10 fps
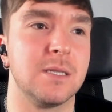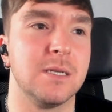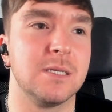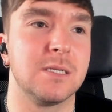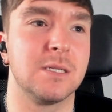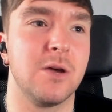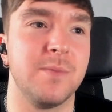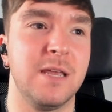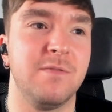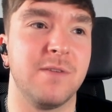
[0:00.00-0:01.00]
there's so
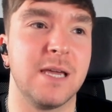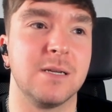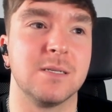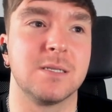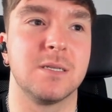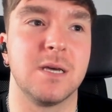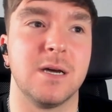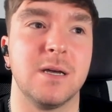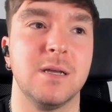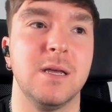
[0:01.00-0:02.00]
many things
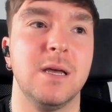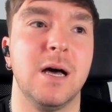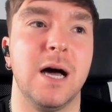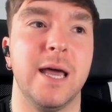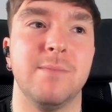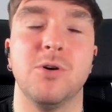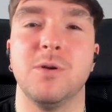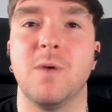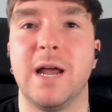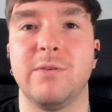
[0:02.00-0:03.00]
that I am
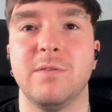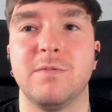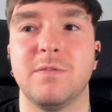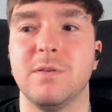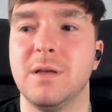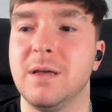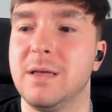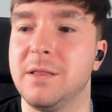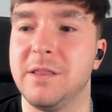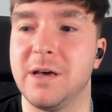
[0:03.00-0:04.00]
unaware of
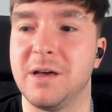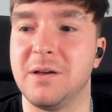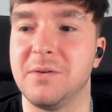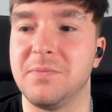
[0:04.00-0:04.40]
that